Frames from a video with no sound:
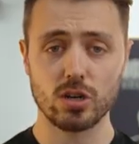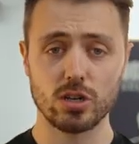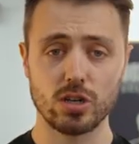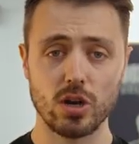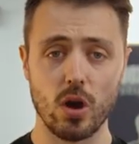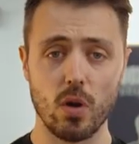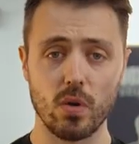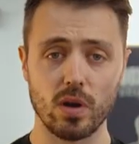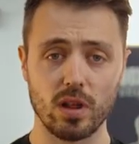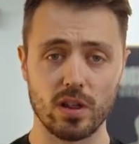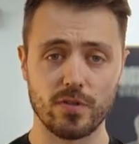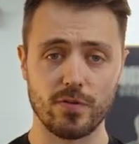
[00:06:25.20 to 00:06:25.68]

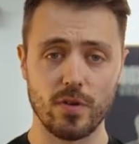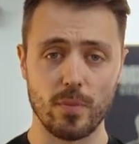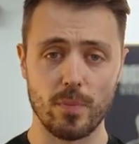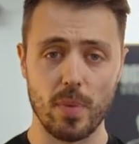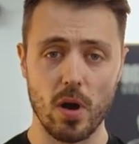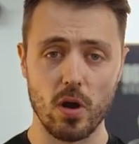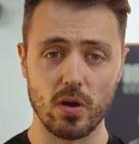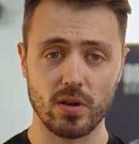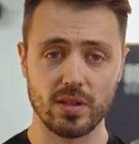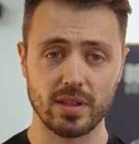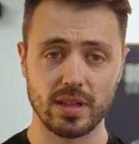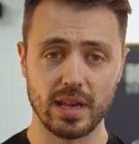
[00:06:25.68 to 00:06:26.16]
shoulders for
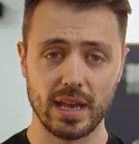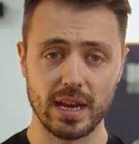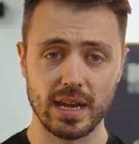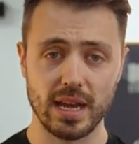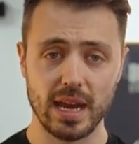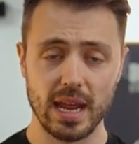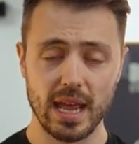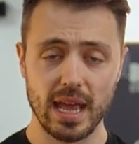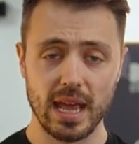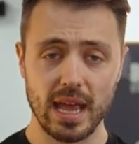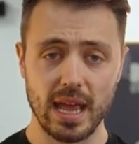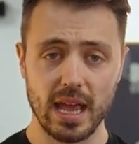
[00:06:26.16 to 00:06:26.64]
boxing
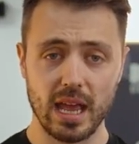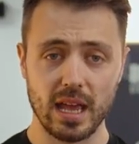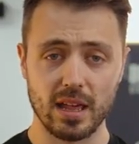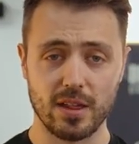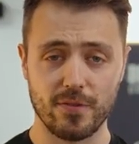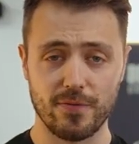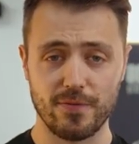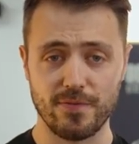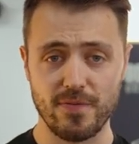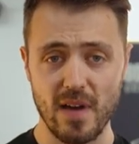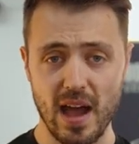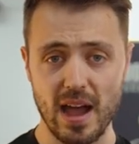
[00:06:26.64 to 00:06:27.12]

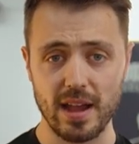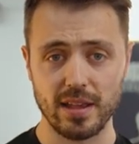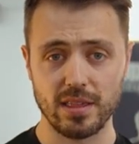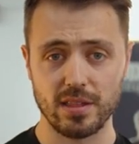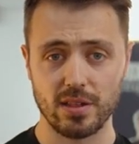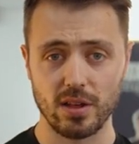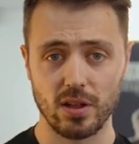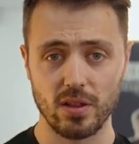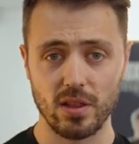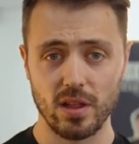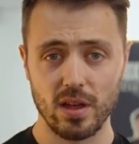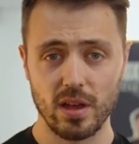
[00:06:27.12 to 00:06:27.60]
is
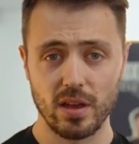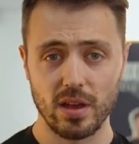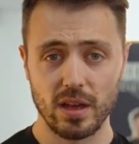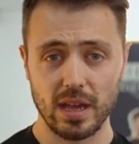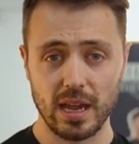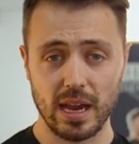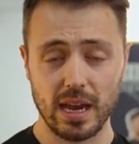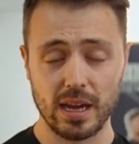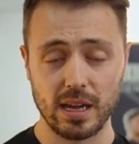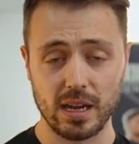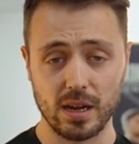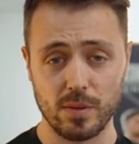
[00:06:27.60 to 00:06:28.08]
vital
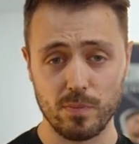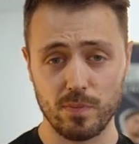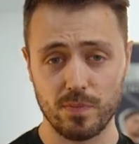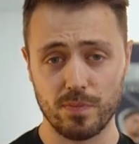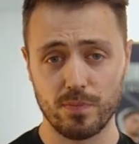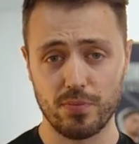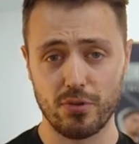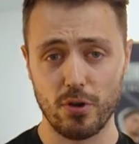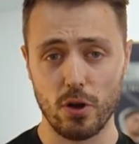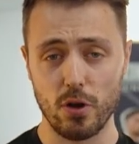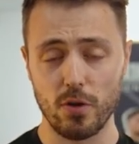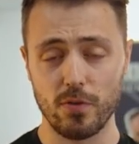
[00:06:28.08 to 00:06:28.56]
in
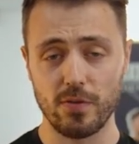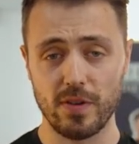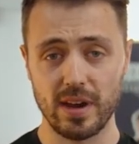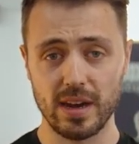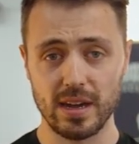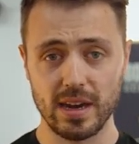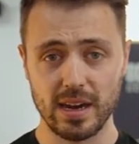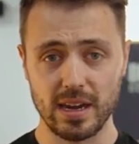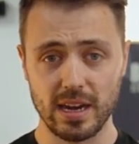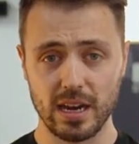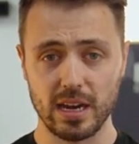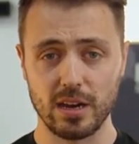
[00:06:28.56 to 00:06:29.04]

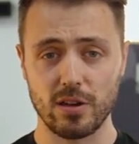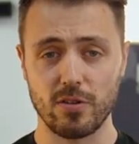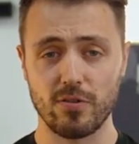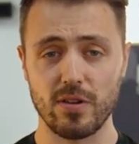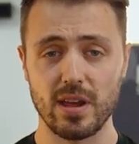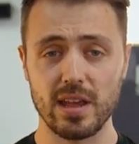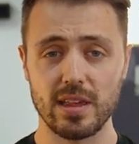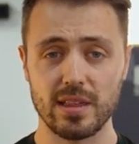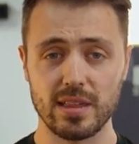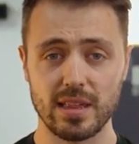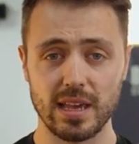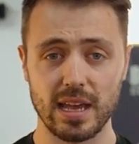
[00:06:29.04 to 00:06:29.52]
improving and
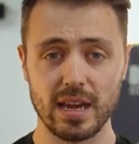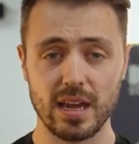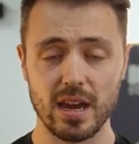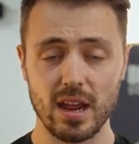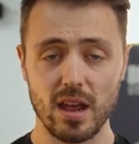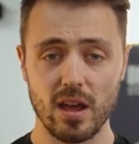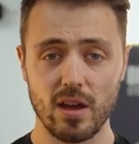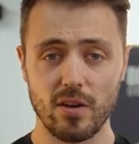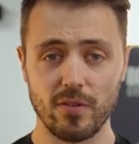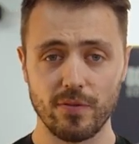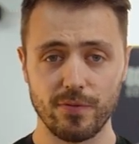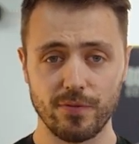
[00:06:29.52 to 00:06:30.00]
increasing
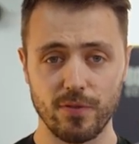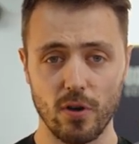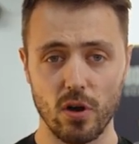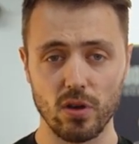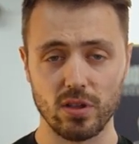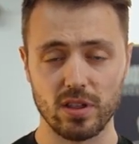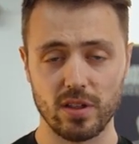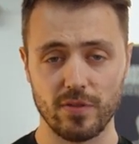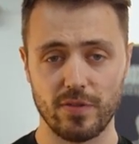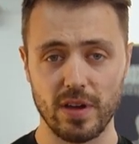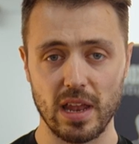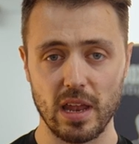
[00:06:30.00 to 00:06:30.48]

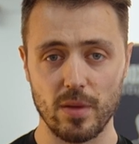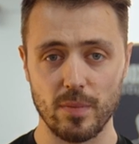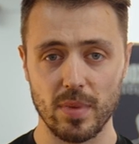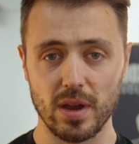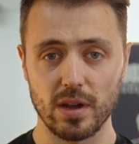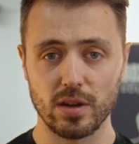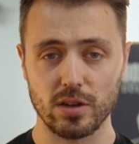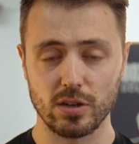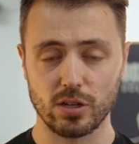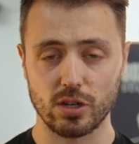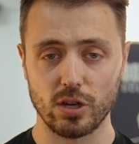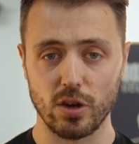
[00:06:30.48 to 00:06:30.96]
force
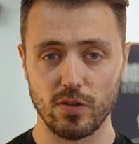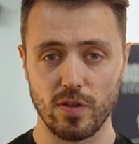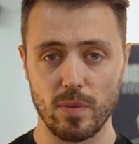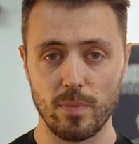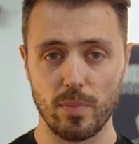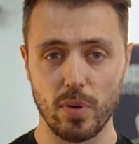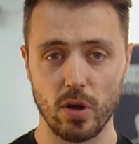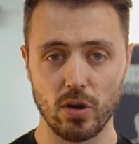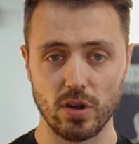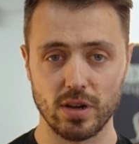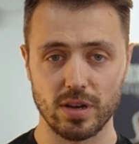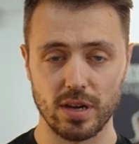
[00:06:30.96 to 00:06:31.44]
development during
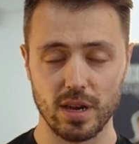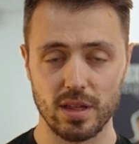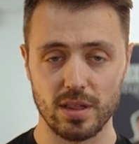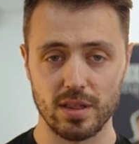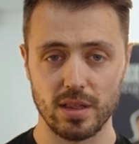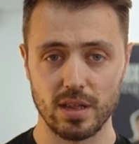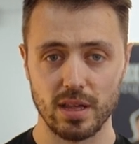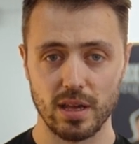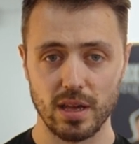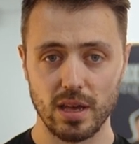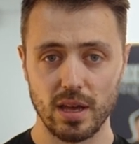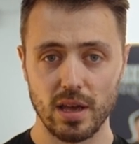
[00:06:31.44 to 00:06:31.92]

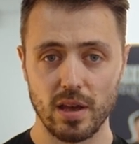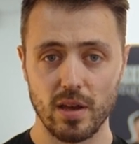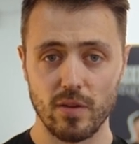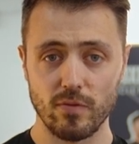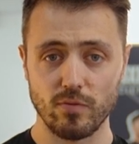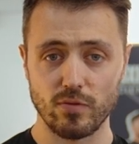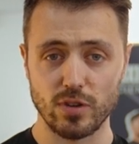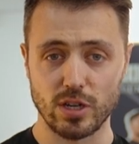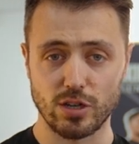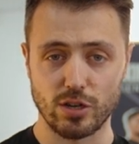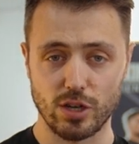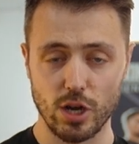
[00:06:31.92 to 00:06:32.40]
punches,
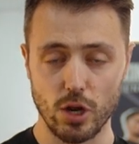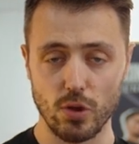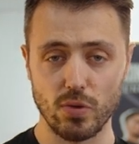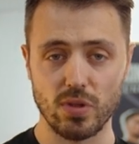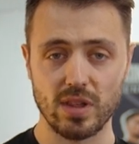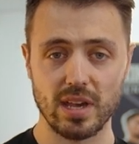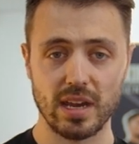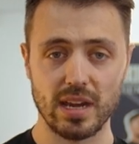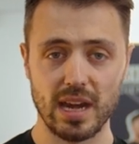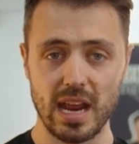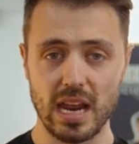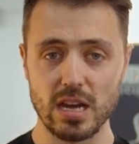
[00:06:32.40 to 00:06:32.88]

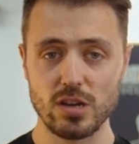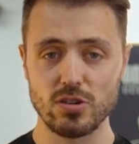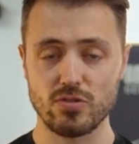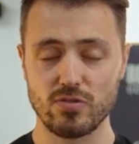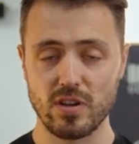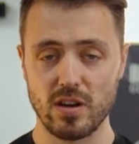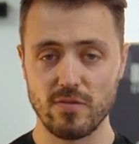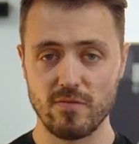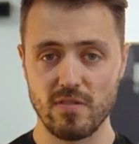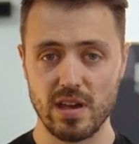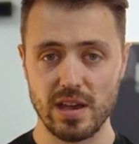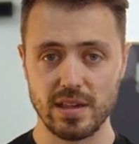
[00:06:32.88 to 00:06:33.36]
reducing
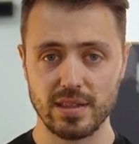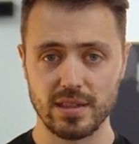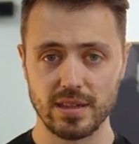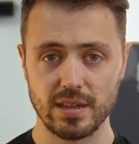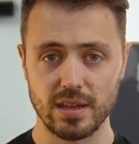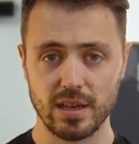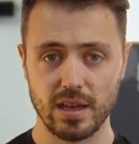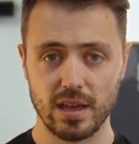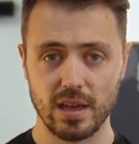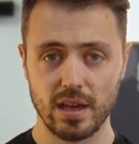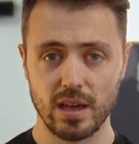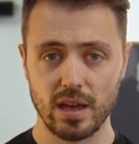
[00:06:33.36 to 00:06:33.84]
injury
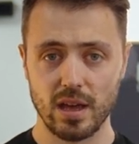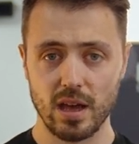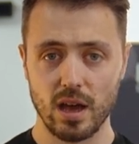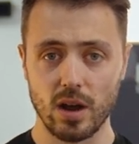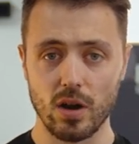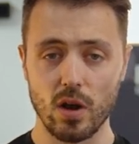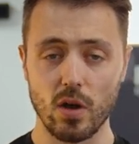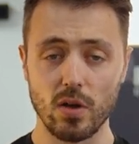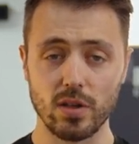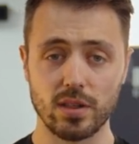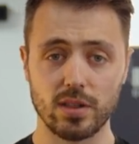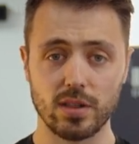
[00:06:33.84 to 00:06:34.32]
risk,
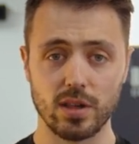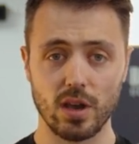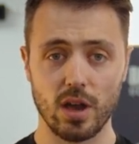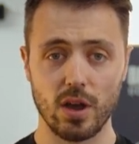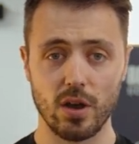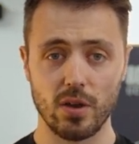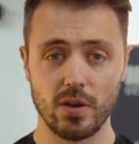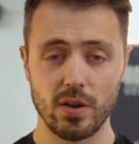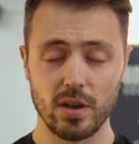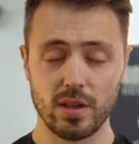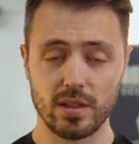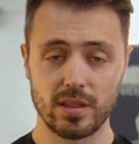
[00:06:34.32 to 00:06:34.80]
and
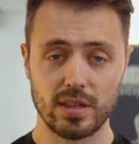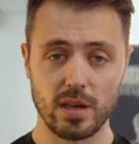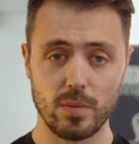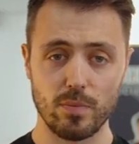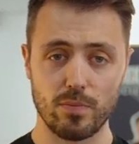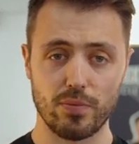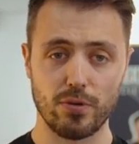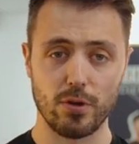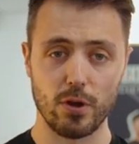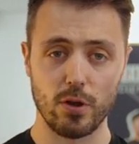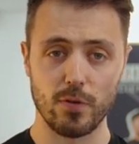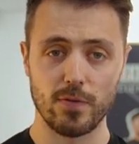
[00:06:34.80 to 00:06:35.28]
also to
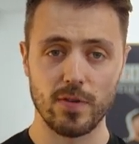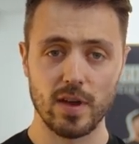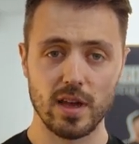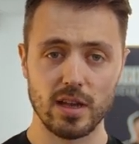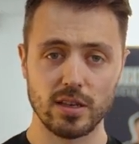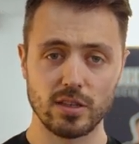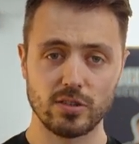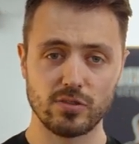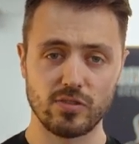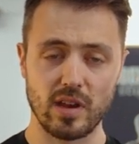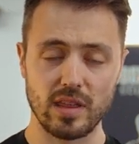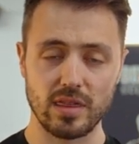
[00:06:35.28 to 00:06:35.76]
improve
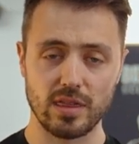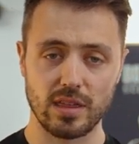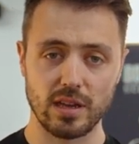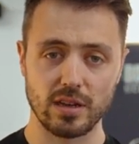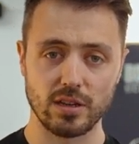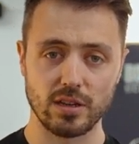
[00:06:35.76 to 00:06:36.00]
strength